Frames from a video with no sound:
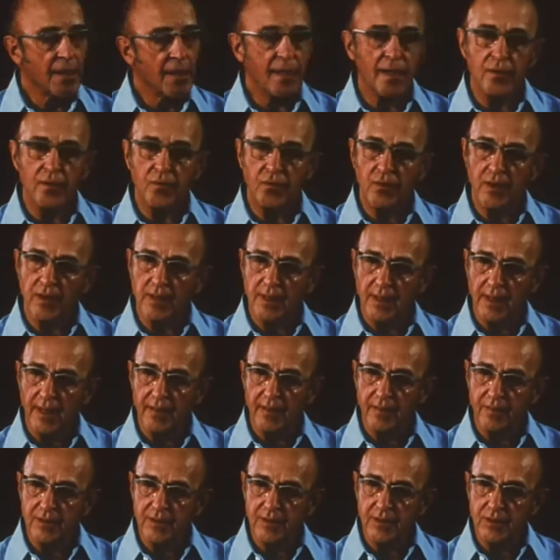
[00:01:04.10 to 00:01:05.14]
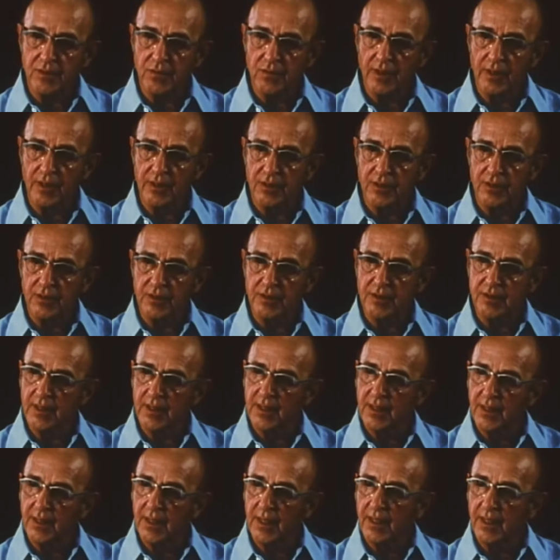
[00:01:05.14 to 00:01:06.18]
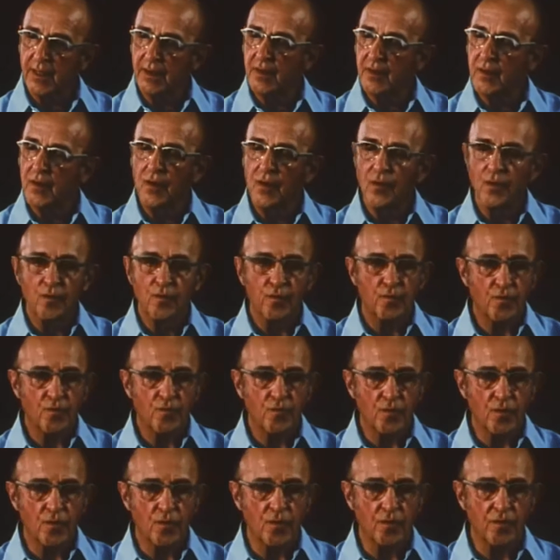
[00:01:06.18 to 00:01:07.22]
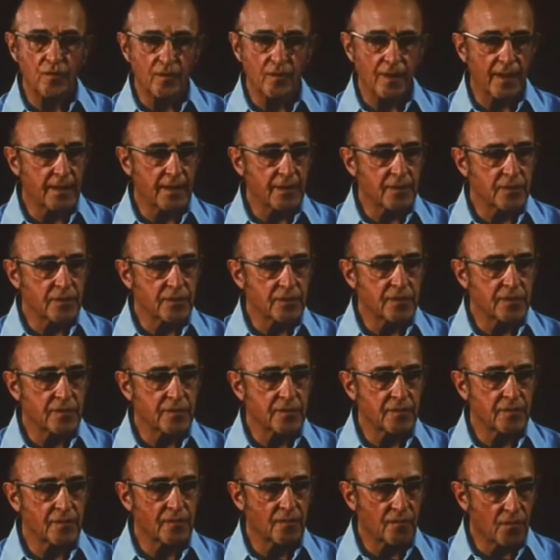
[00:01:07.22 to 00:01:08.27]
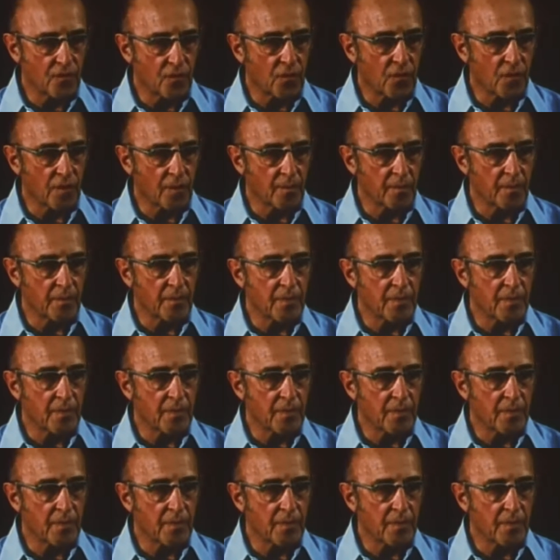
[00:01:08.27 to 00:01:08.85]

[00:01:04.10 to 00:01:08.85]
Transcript: in real-life situations in any full-fledged form.